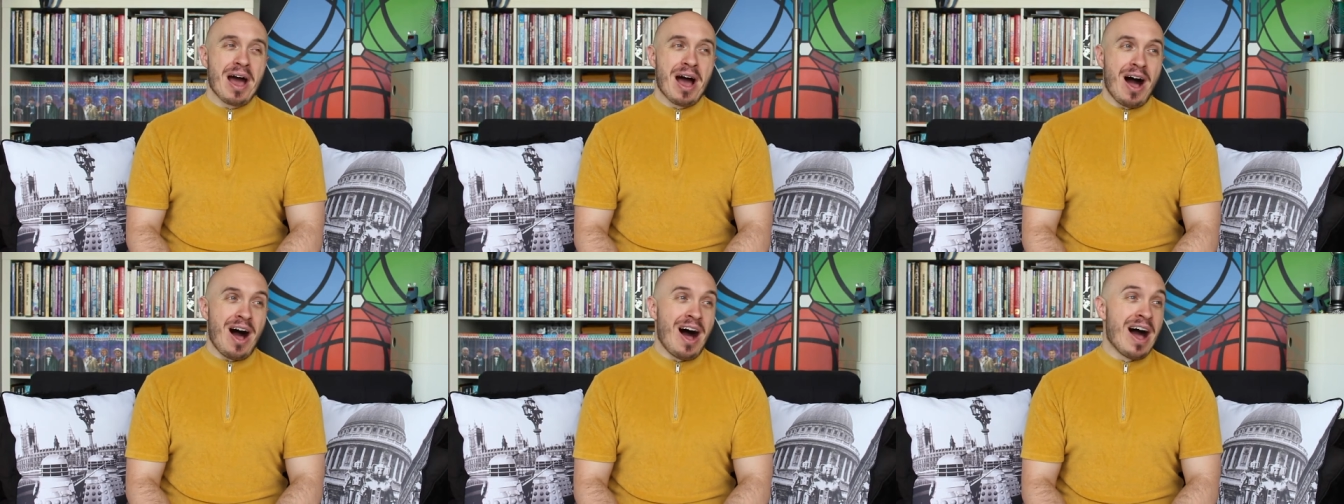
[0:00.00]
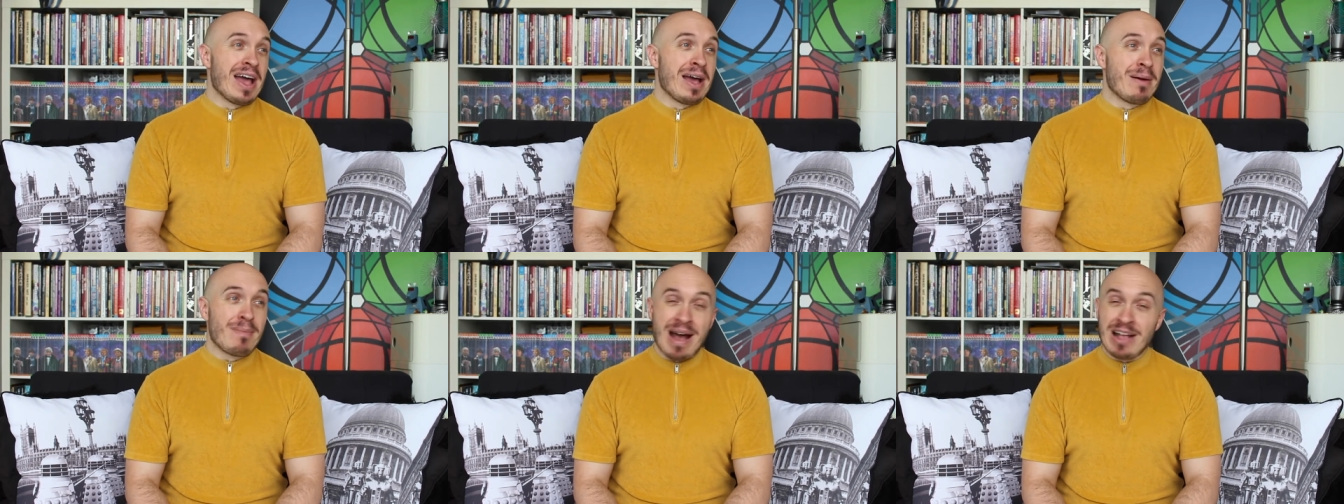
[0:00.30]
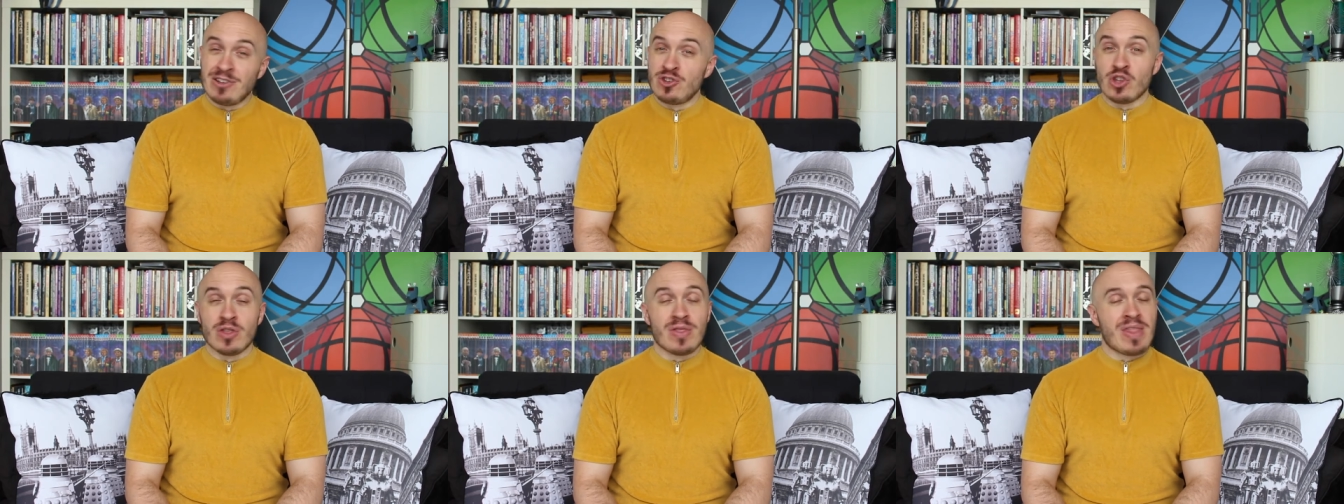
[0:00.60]
I
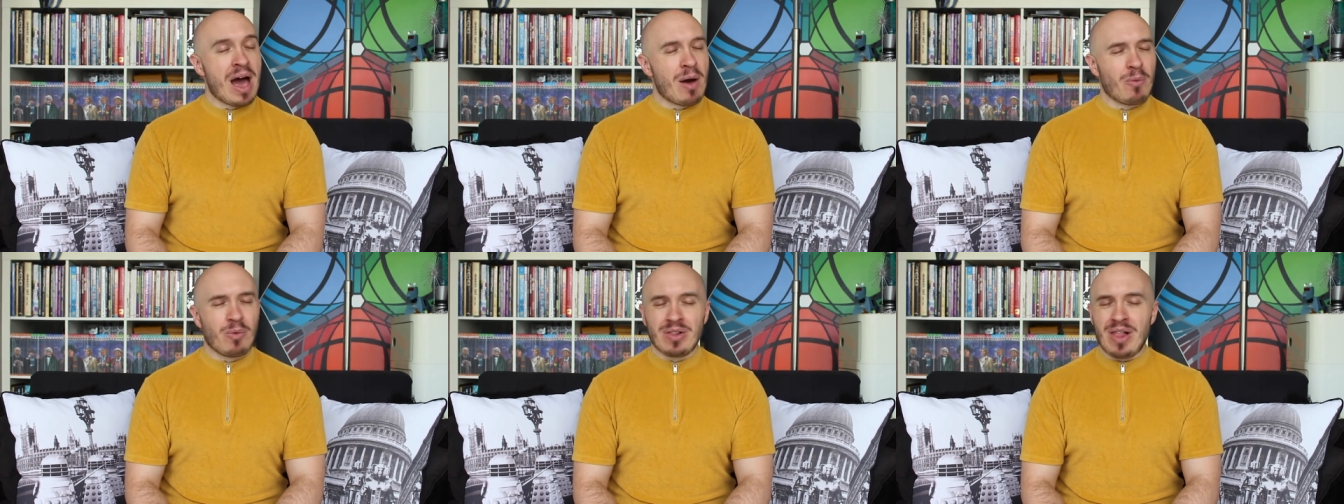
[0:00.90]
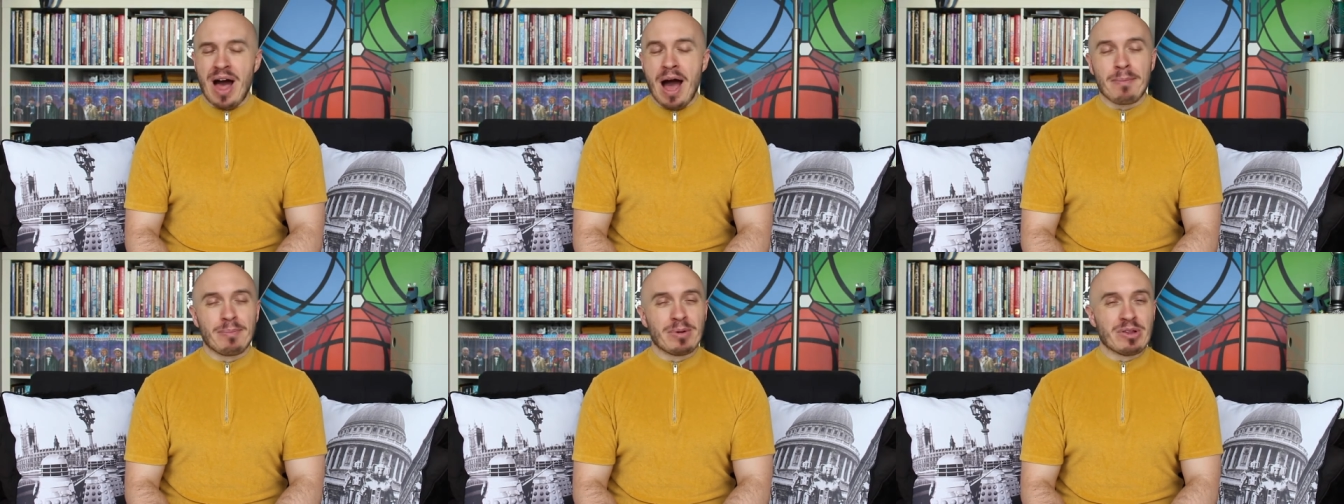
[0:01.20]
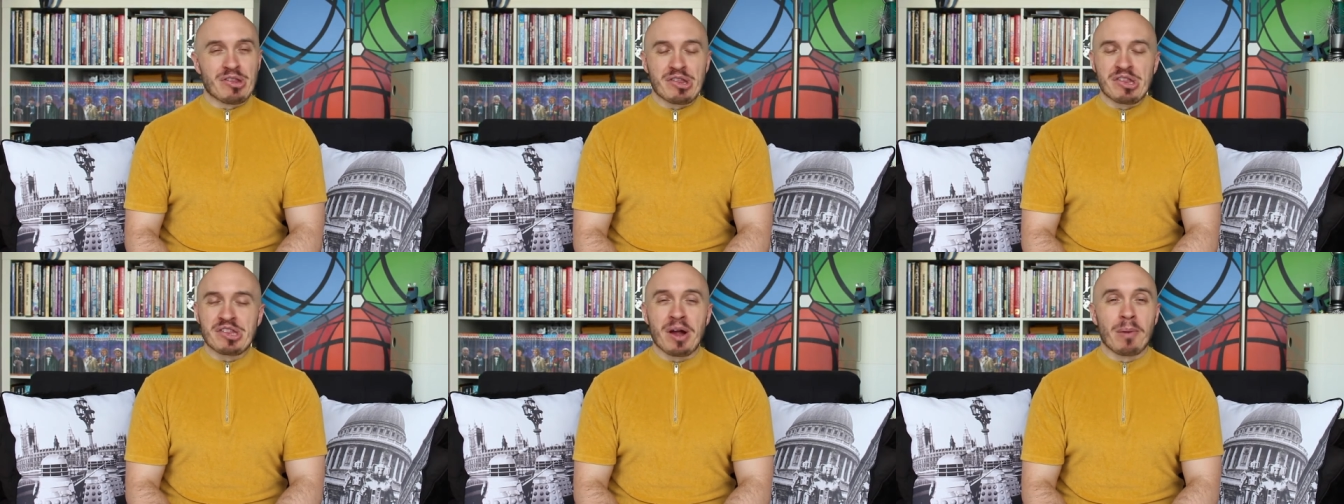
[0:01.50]
imagine that will
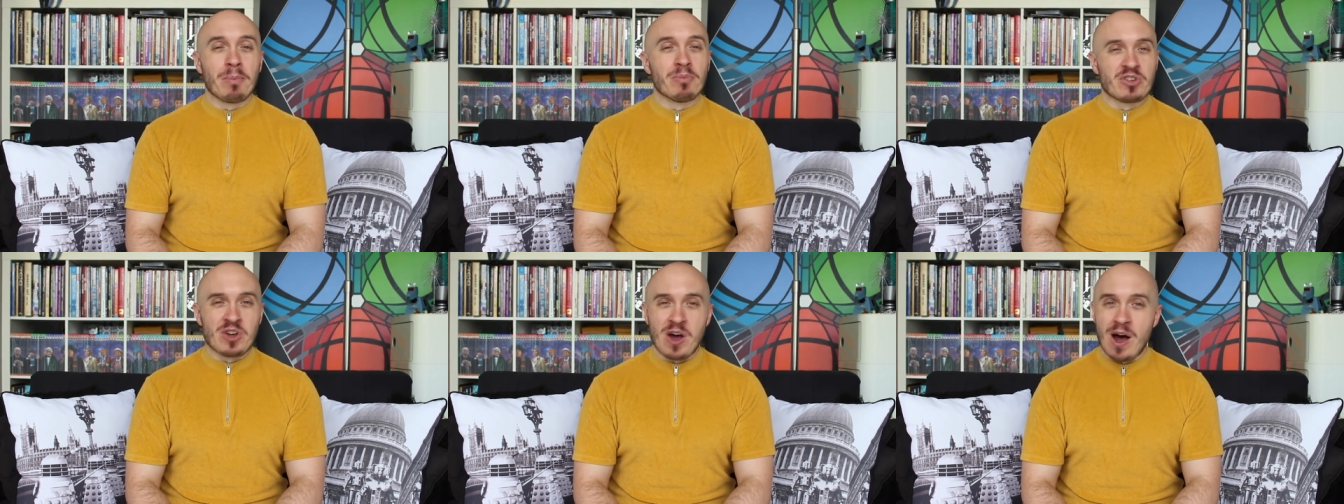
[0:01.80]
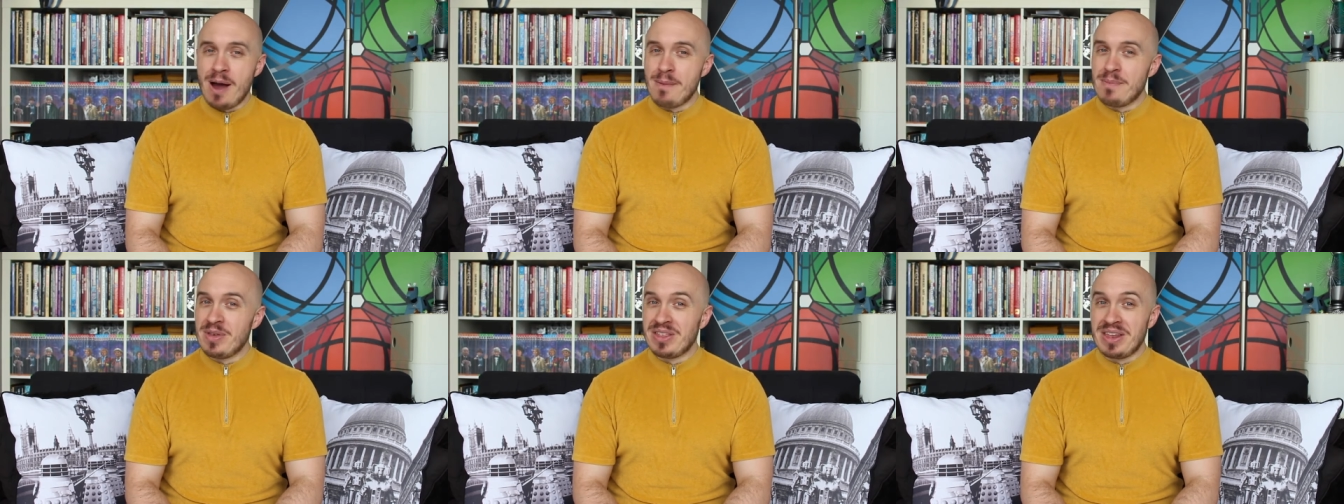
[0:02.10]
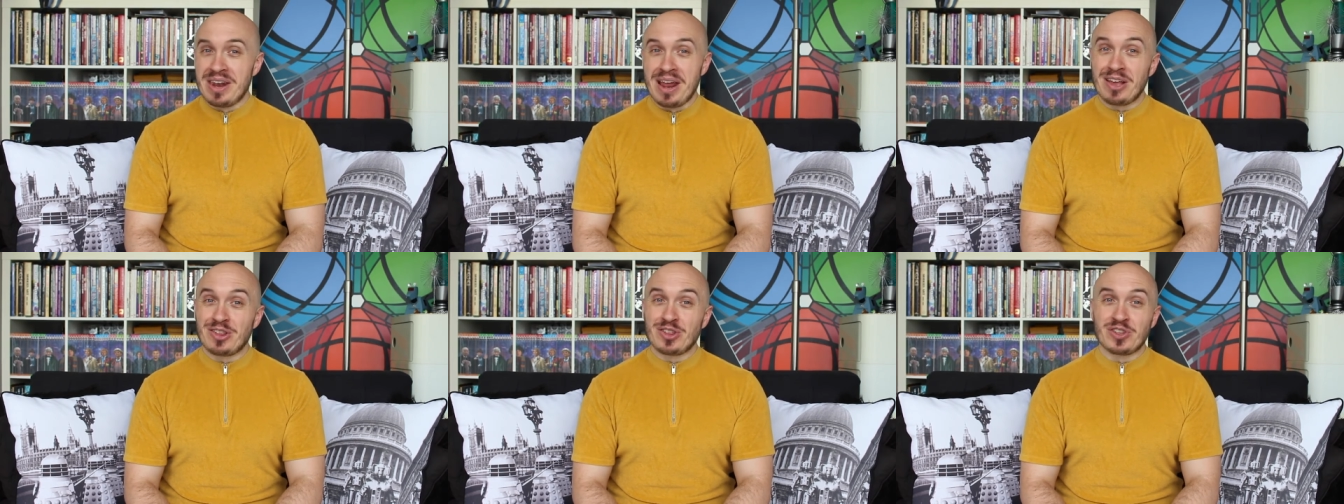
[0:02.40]
happen sometime in
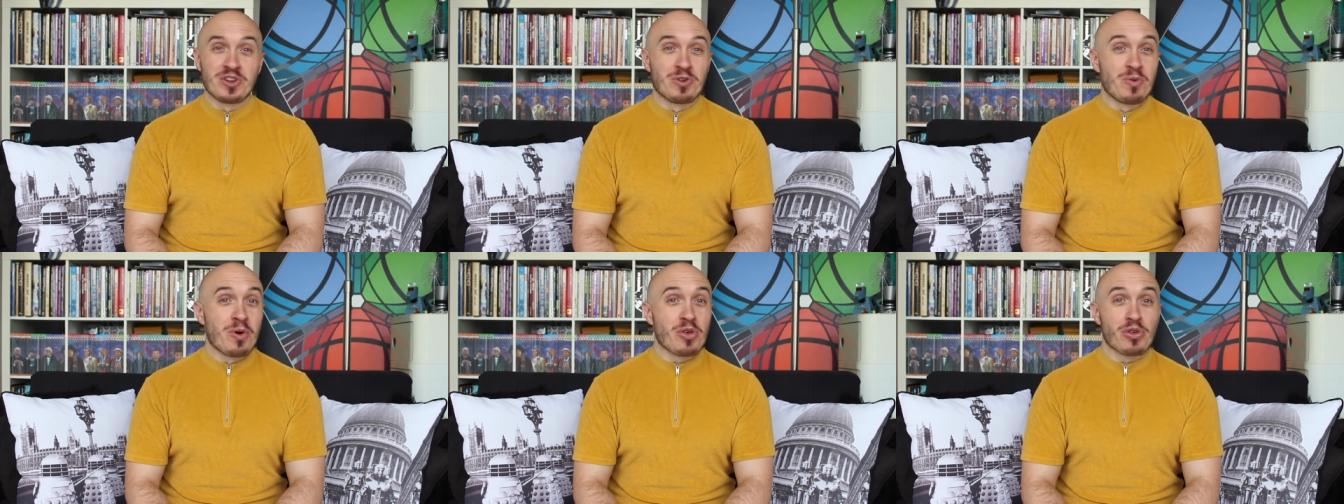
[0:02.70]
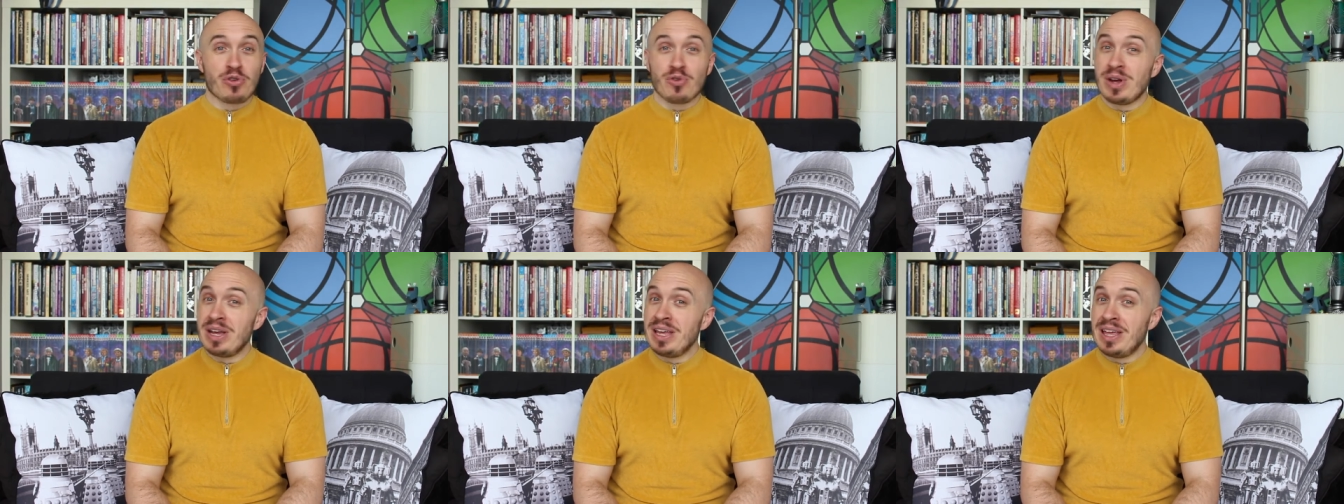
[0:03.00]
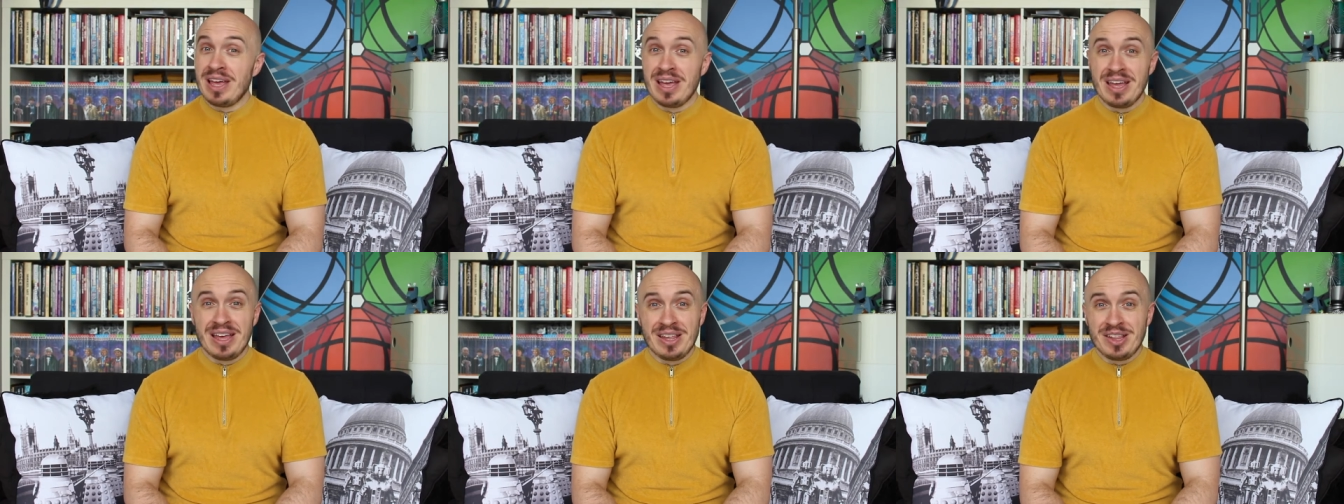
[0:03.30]
the next 2 or 3
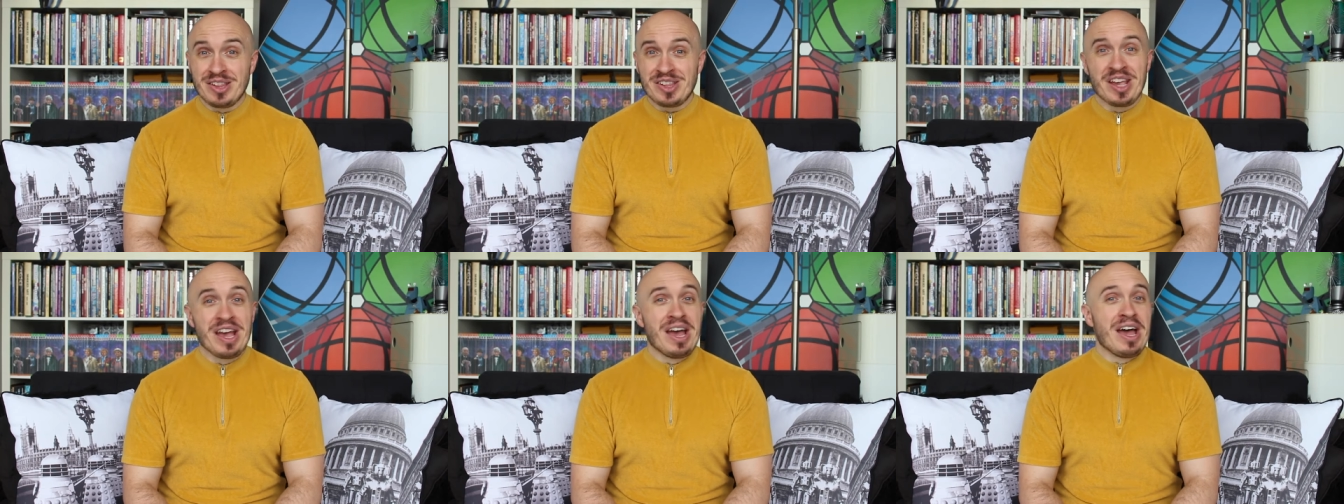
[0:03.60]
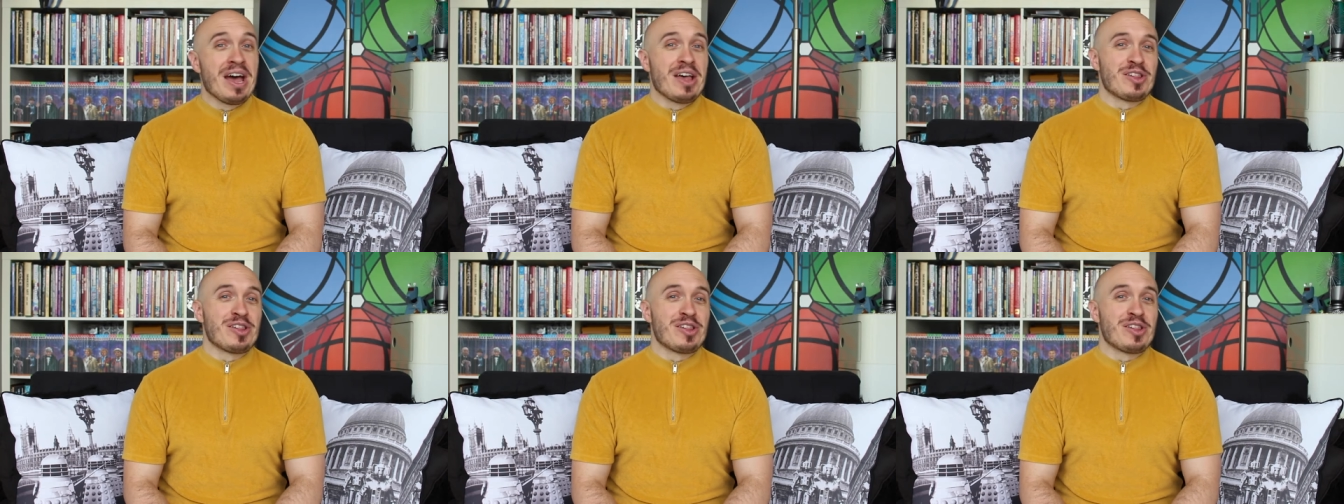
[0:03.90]
years,